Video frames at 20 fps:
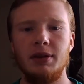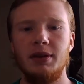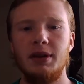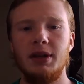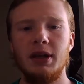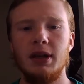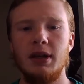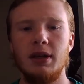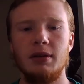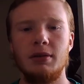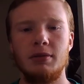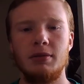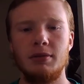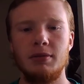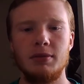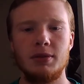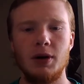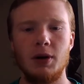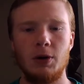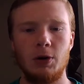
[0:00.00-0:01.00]
the
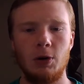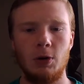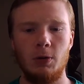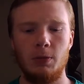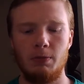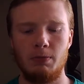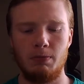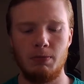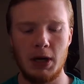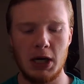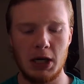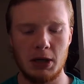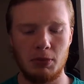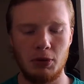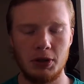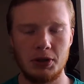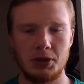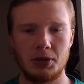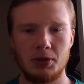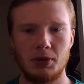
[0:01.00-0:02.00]
total amount of
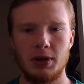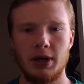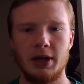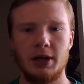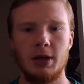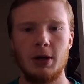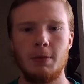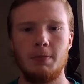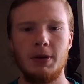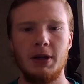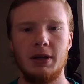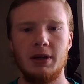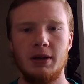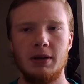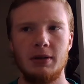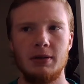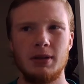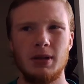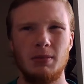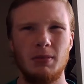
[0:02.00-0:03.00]
points scored ended up
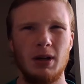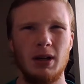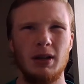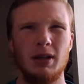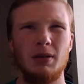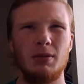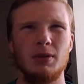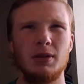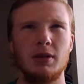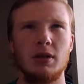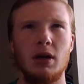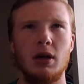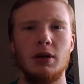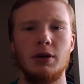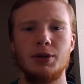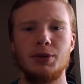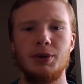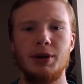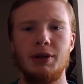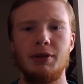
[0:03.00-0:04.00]
being some, I think it was
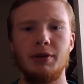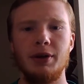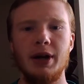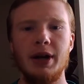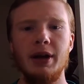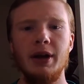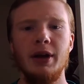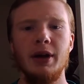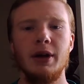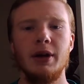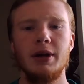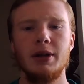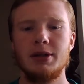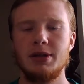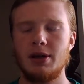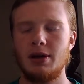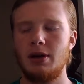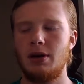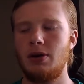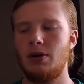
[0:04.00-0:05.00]
123.
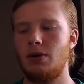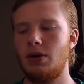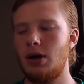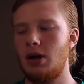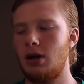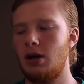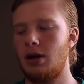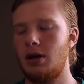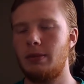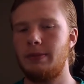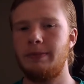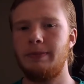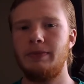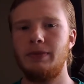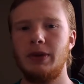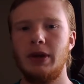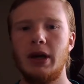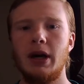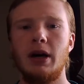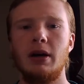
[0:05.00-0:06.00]
So
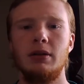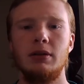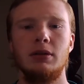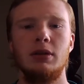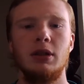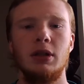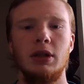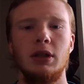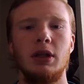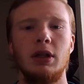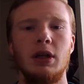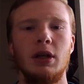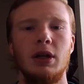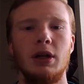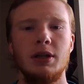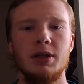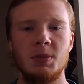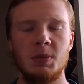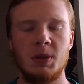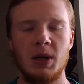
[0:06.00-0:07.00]
yeah.
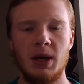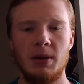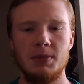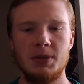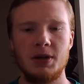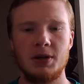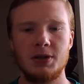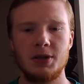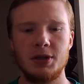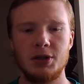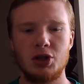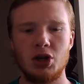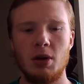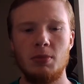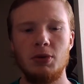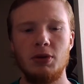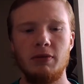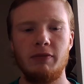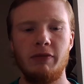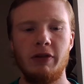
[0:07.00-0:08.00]
Sometimes there's a
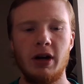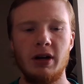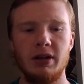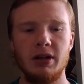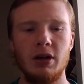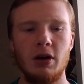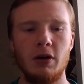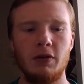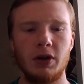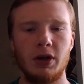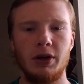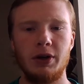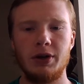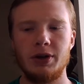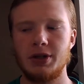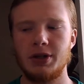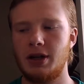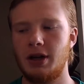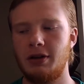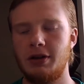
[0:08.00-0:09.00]
gem find in the
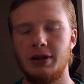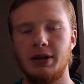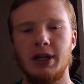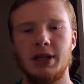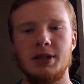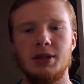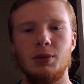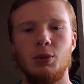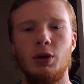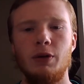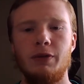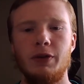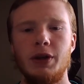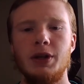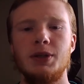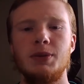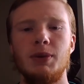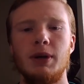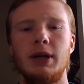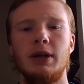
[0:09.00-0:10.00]
over-unders, and I think that's the one for
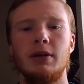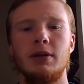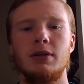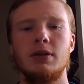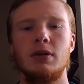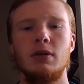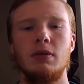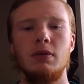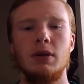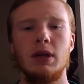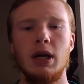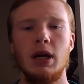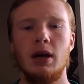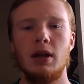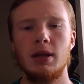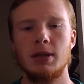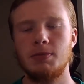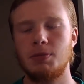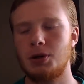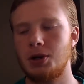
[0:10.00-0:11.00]
this week. So, yeah,
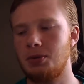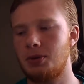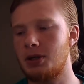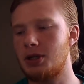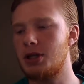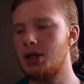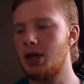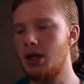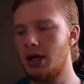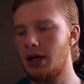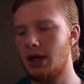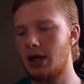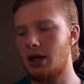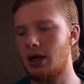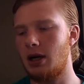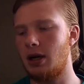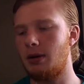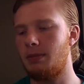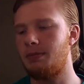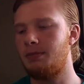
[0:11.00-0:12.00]
that's pretty much it.
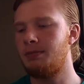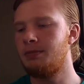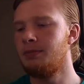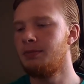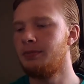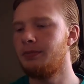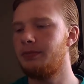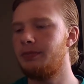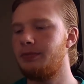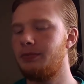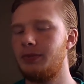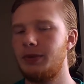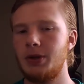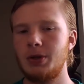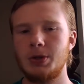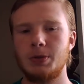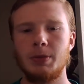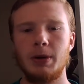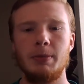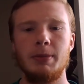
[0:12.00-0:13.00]

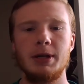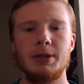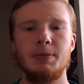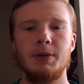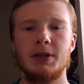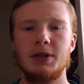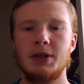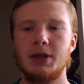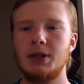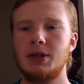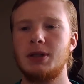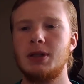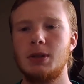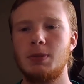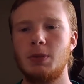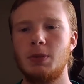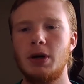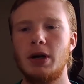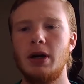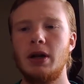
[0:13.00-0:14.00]
Those are my best picks against the
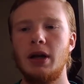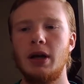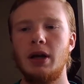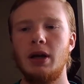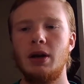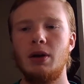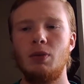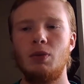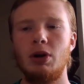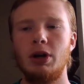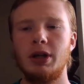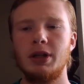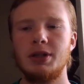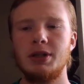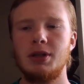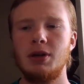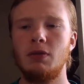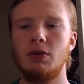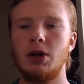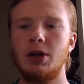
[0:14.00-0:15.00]
spread and one
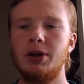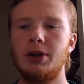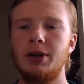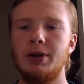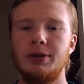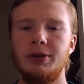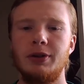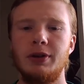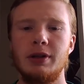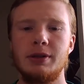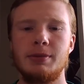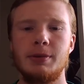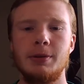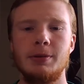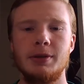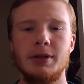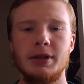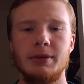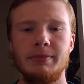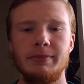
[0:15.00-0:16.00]
against the over-under. So, yeah, that's
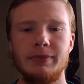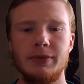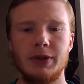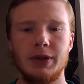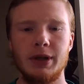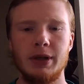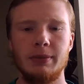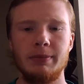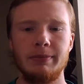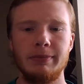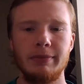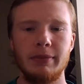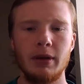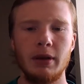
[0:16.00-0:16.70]
pretty much it. So, yeah.